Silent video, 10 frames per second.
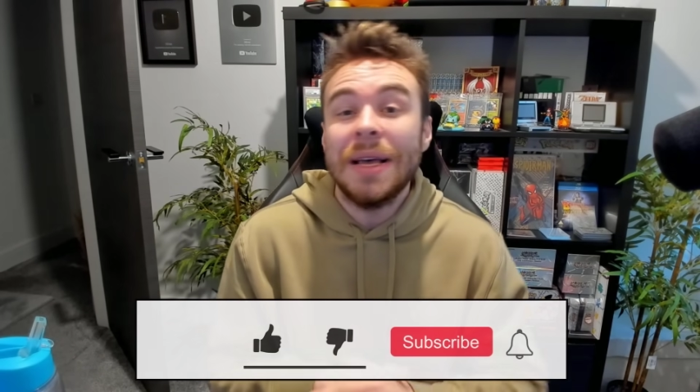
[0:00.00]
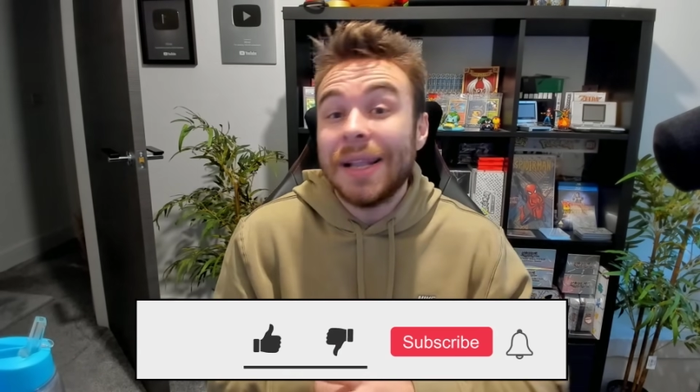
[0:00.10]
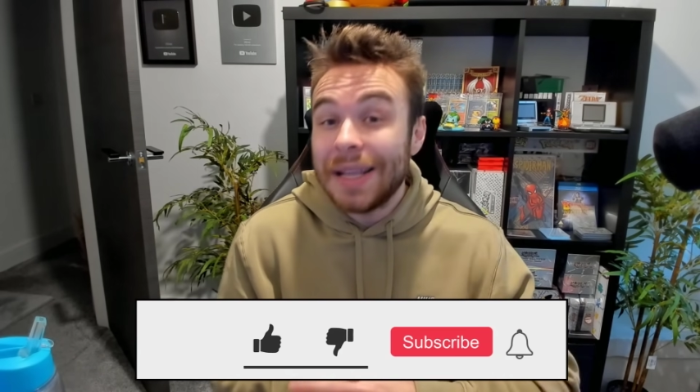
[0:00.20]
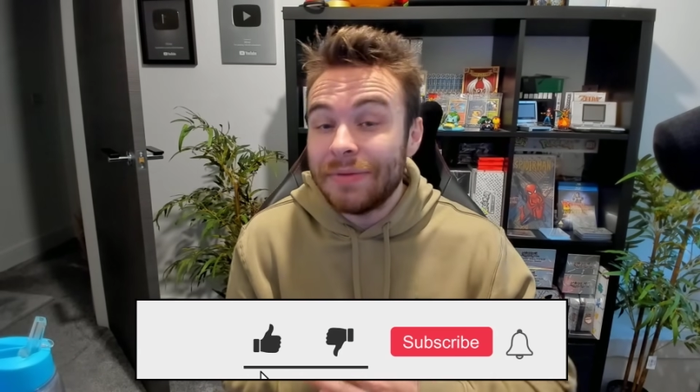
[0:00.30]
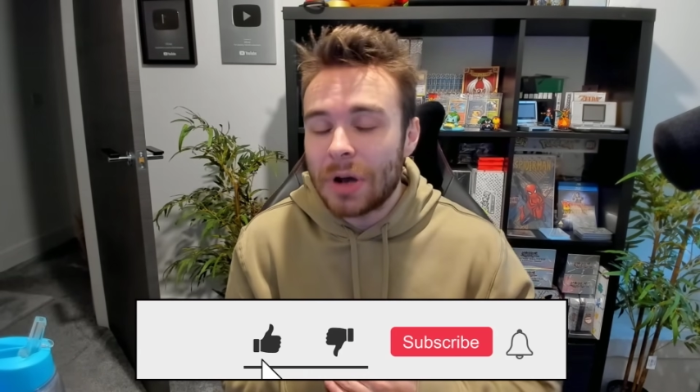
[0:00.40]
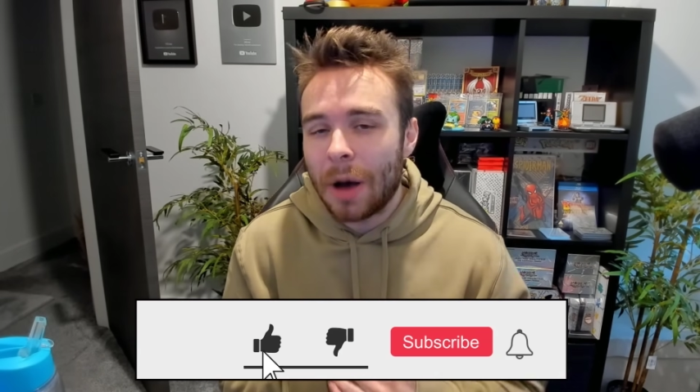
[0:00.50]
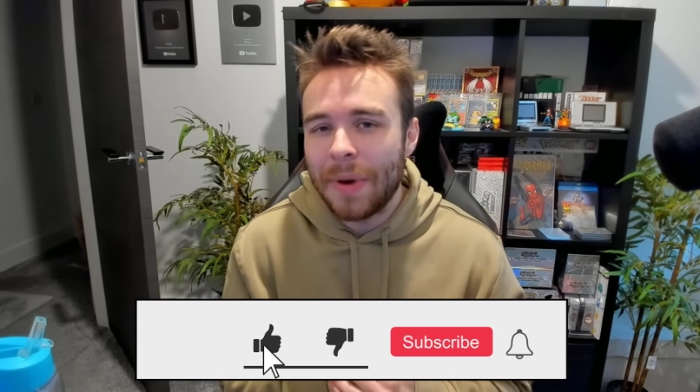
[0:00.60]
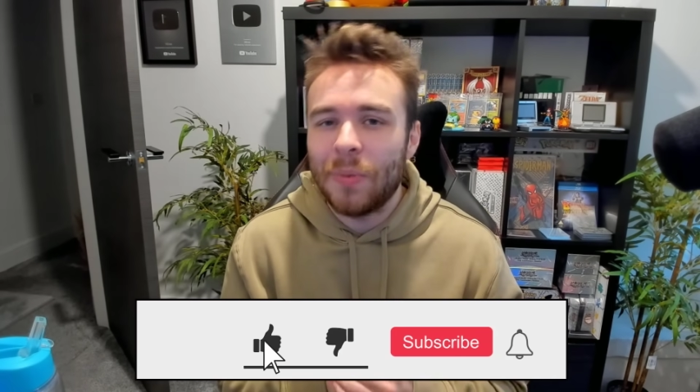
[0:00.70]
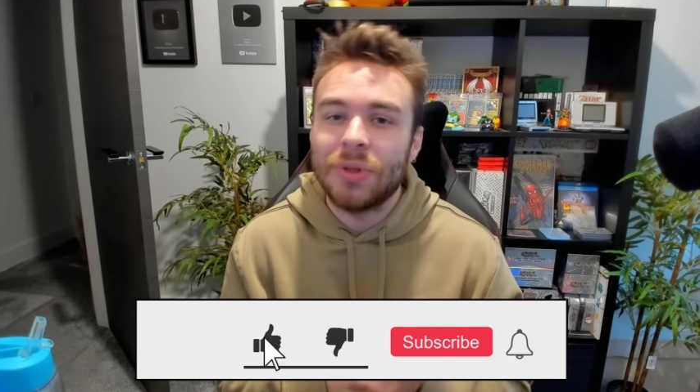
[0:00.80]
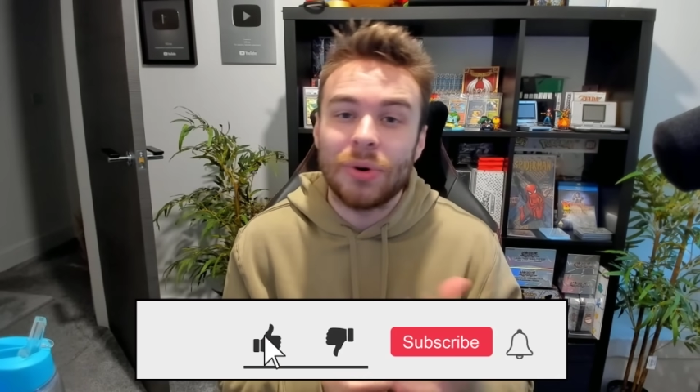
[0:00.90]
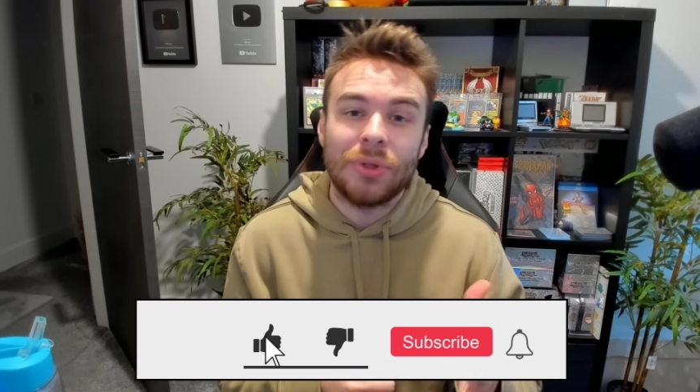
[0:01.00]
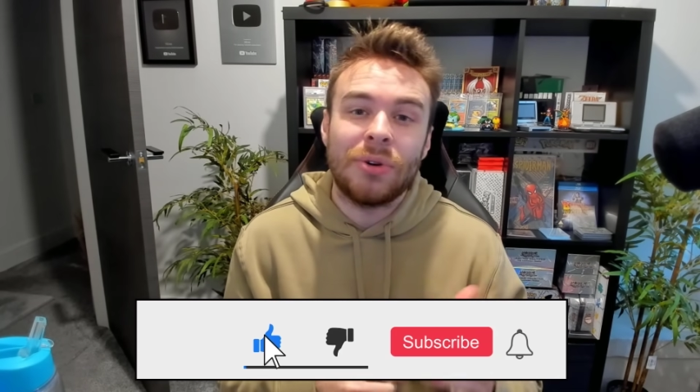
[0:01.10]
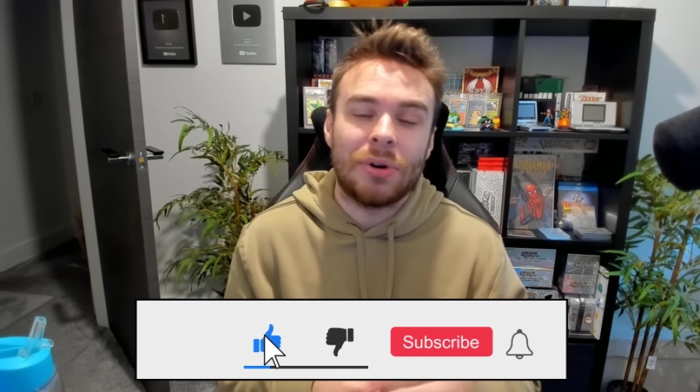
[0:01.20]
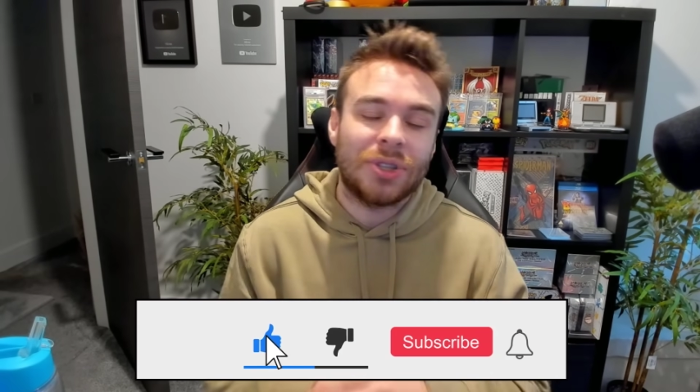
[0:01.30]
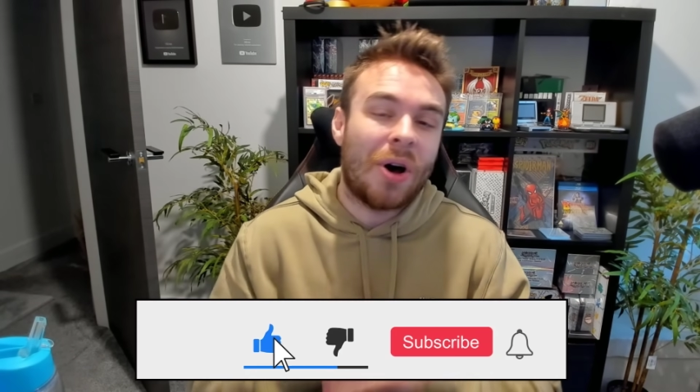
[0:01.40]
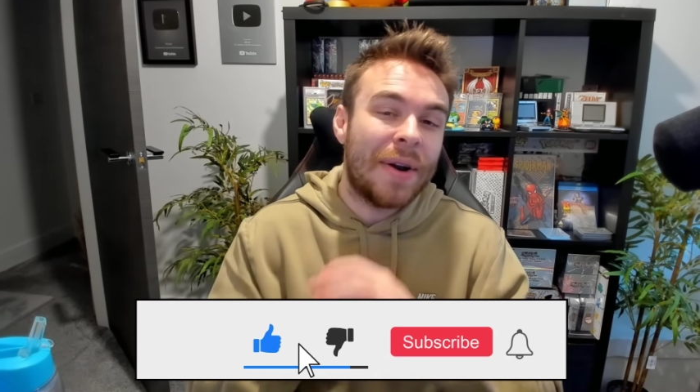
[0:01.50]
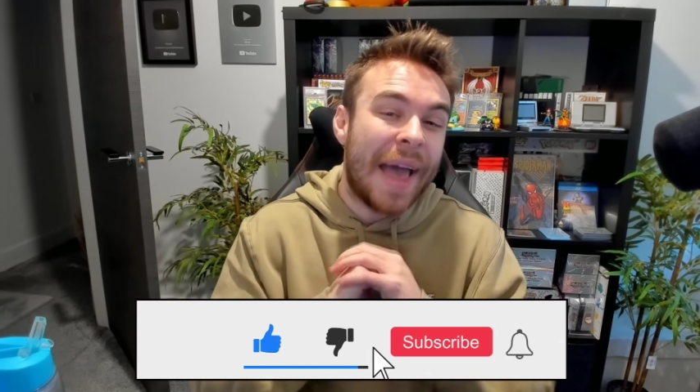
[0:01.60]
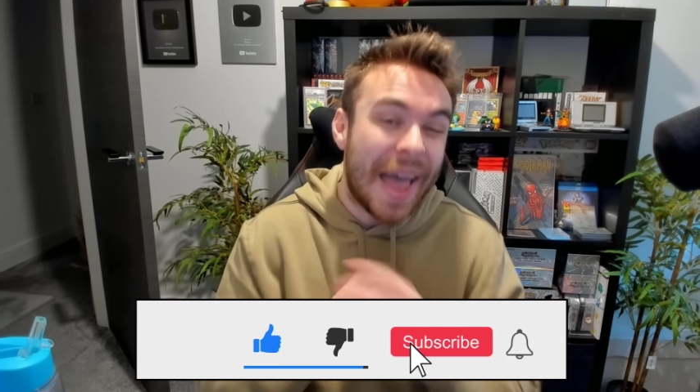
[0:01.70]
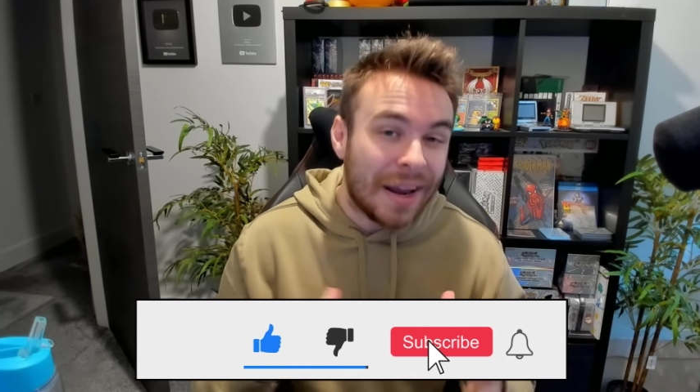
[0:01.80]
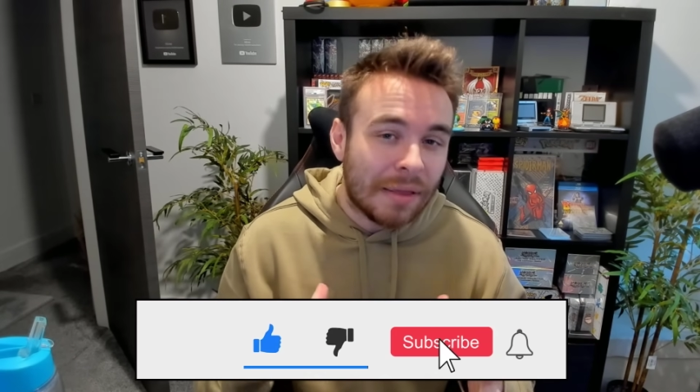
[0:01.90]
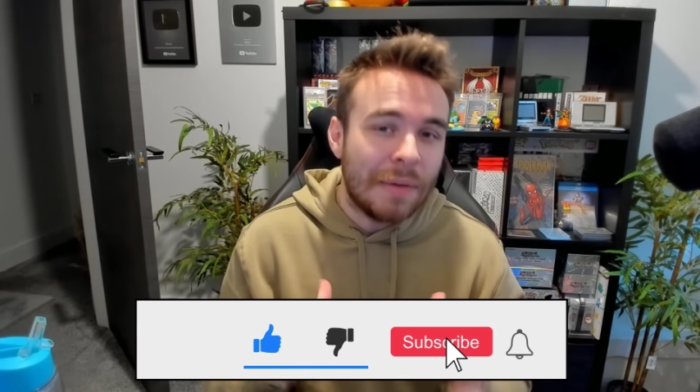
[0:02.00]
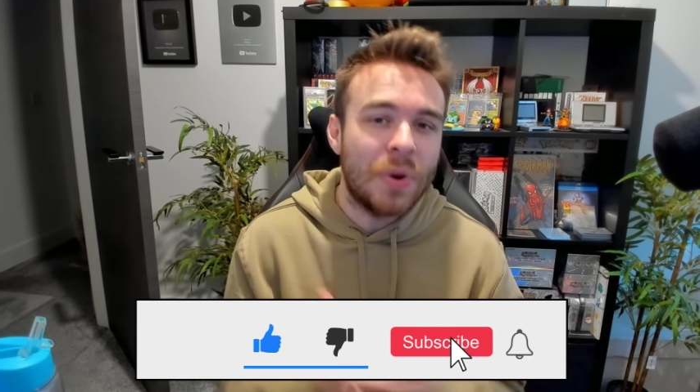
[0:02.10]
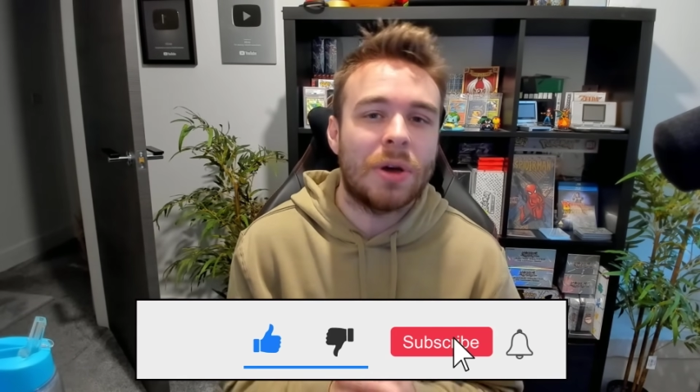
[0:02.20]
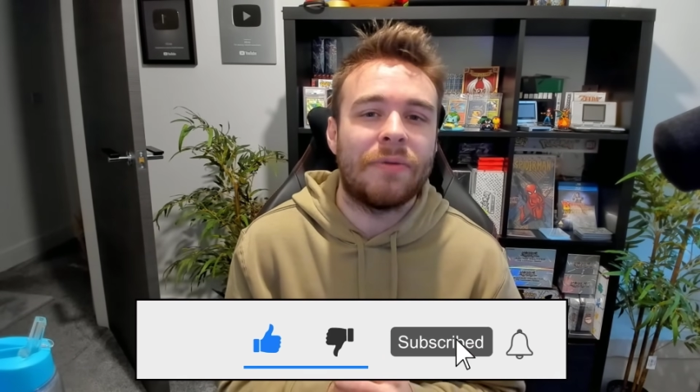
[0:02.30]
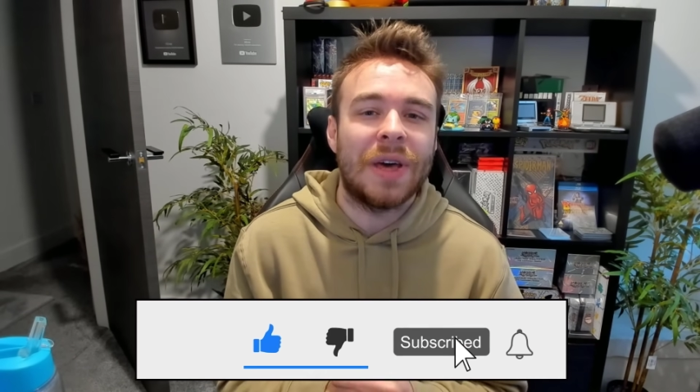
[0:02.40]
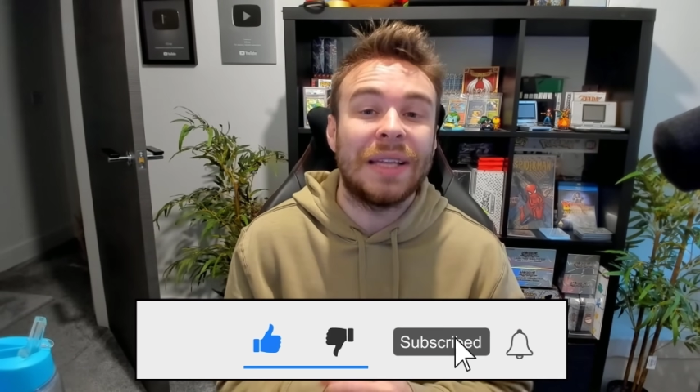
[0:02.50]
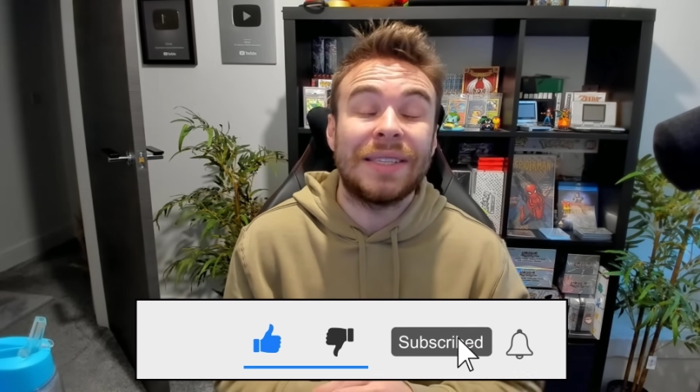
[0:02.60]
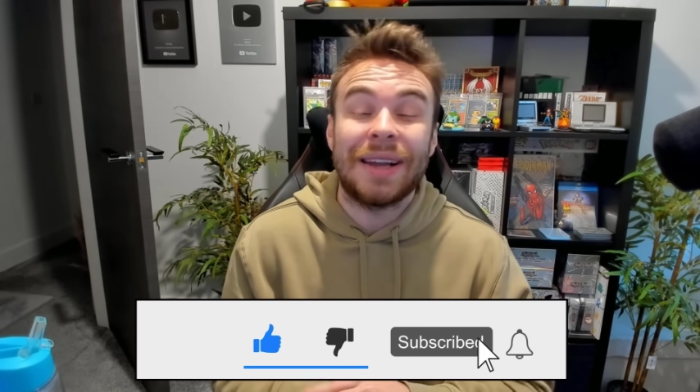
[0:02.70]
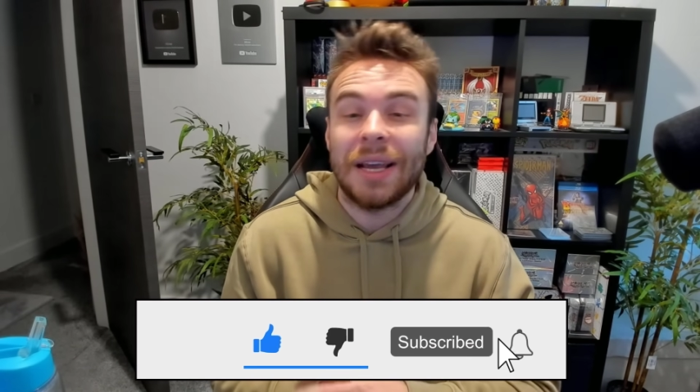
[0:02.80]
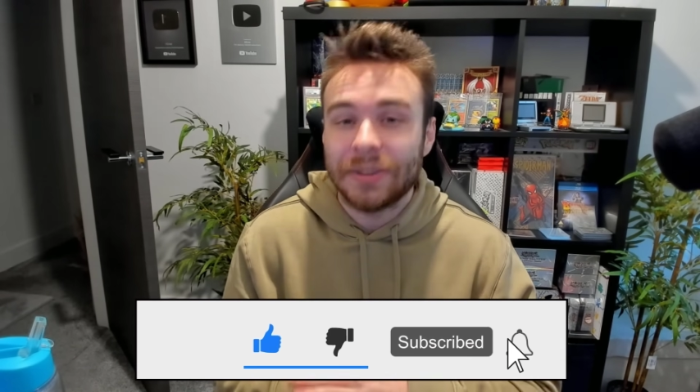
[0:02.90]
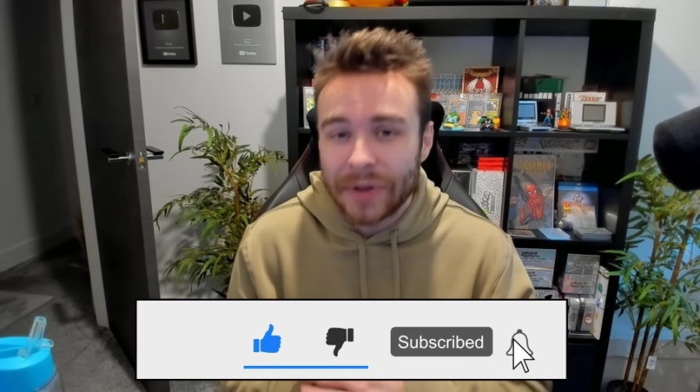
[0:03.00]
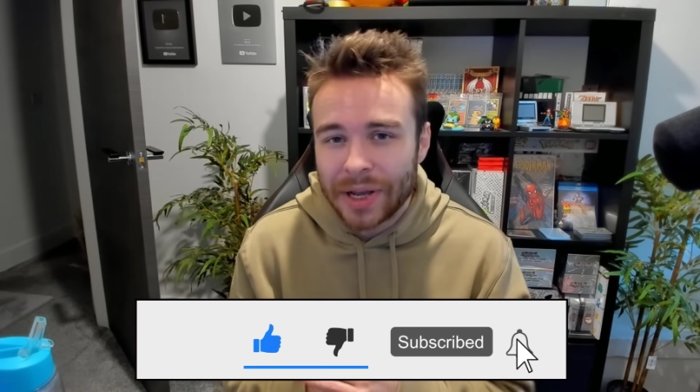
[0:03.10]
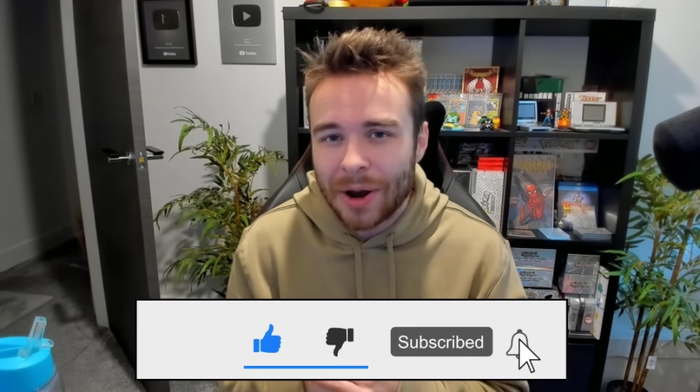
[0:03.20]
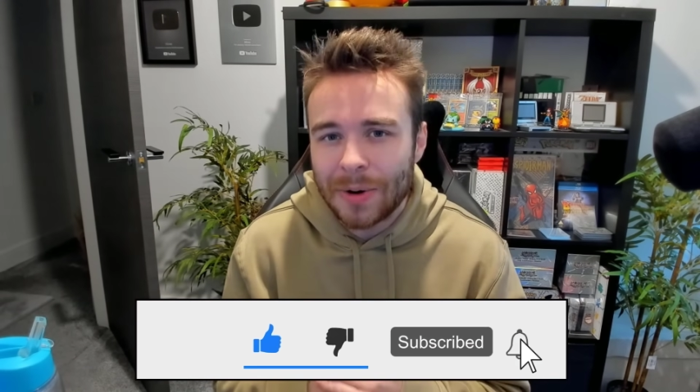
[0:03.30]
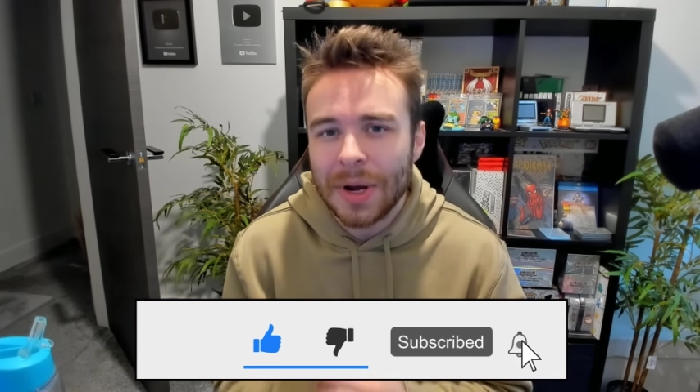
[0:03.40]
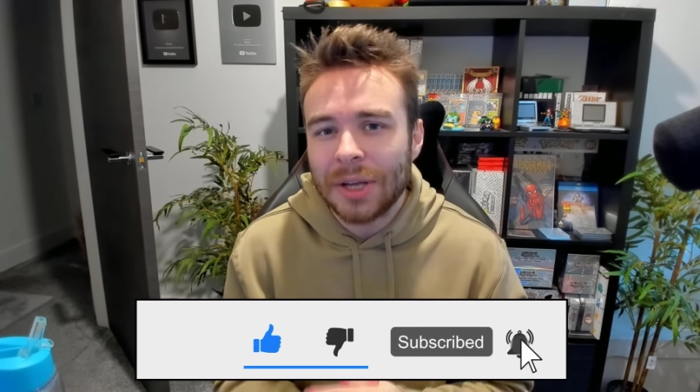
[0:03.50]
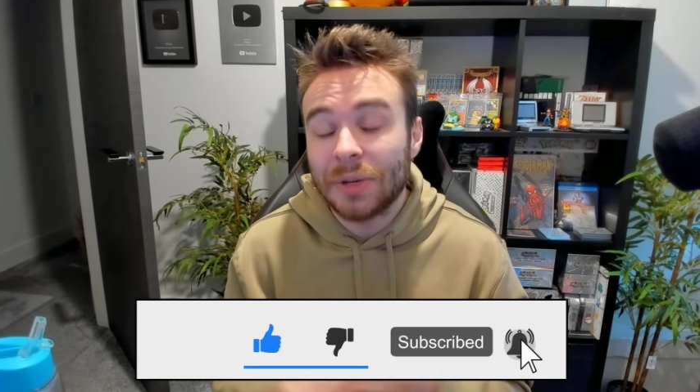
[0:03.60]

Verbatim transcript: Leave a comment with your thoughts on anything we cover in today's video.